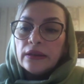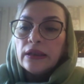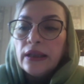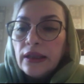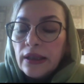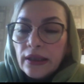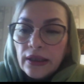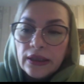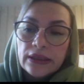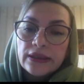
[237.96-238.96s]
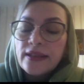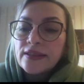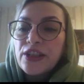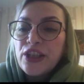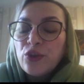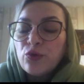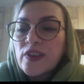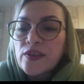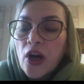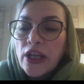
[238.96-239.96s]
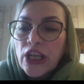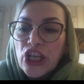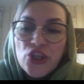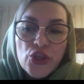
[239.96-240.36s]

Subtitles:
The study was done in